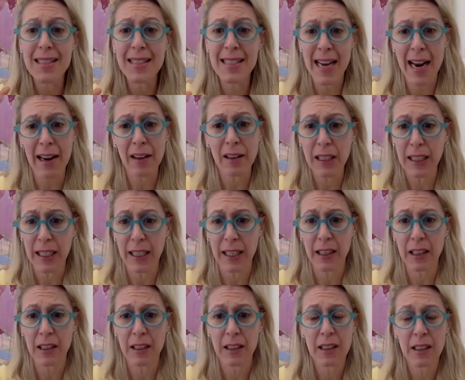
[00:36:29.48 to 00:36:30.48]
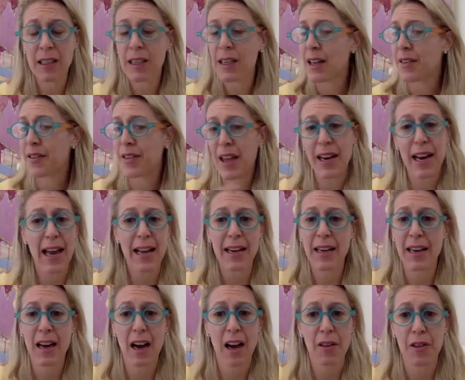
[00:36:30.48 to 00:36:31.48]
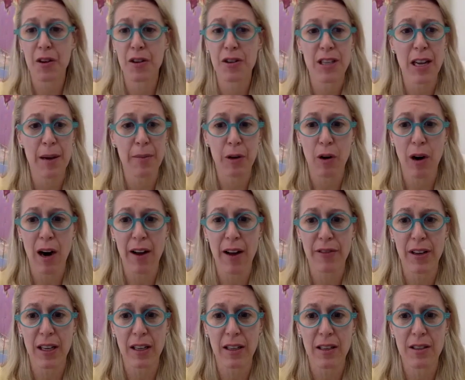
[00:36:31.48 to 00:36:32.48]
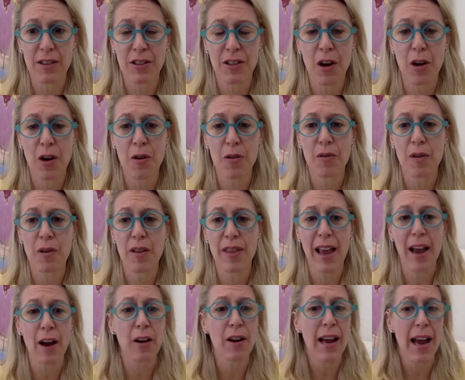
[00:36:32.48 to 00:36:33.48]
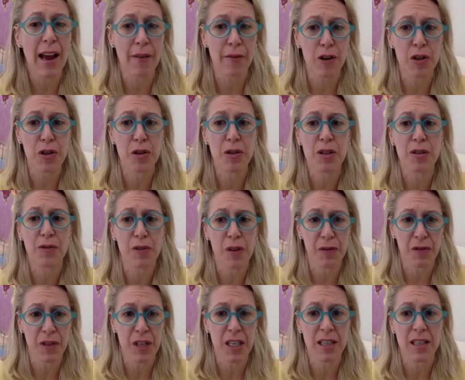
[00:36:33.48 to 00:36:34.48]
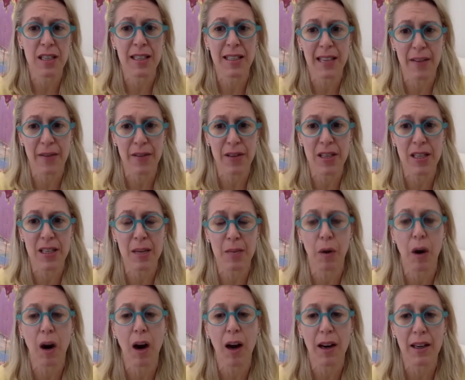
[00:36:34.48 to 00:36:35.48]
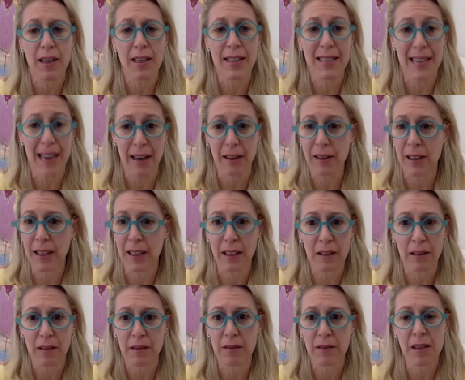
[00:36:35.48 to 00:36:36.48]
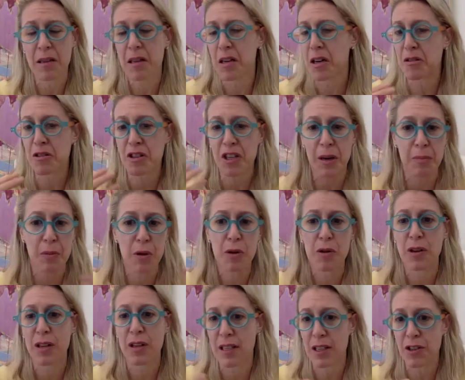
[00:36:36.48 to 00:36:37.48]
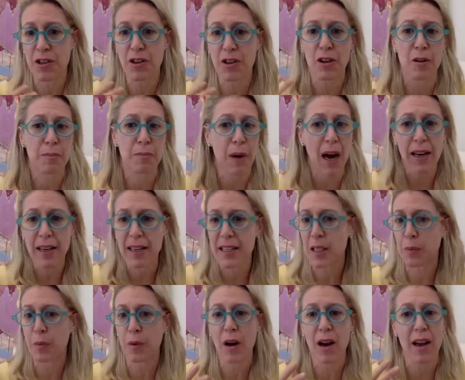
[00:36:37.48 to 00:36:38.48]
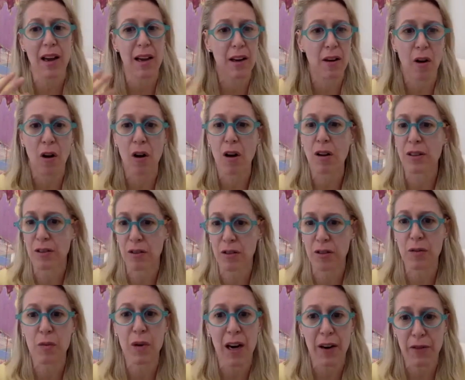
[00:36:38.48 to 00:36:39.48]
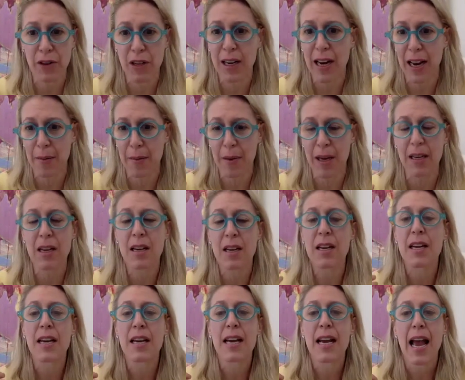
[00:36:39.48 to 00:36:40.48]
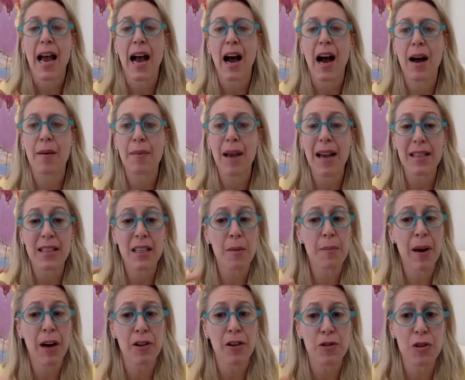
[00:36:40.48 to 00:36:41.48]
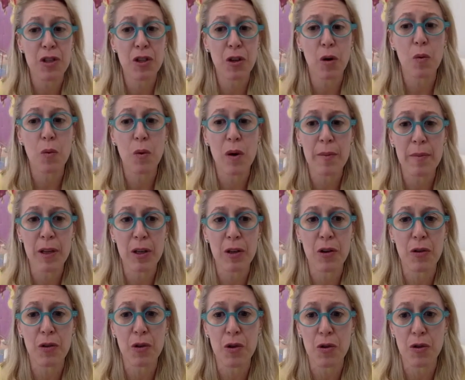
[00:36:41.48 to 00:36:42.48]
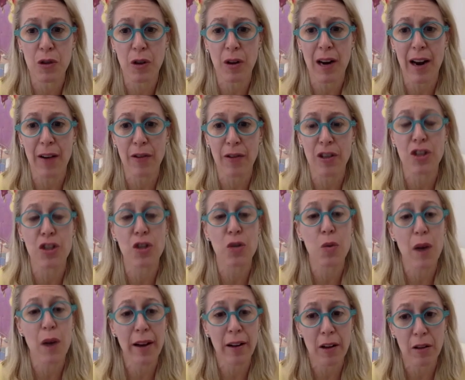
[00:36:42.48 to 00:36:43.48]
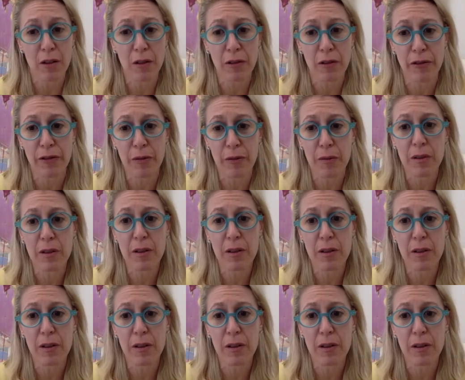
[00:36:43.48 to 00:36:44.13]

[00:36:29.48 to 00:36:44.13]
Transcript: daily than any other demographic. So they on average use fifteen to seventeen products daily, you know, shampoo, conditioner, body spray, all, whatever you name it, um, as compared to adult women who use on average twelve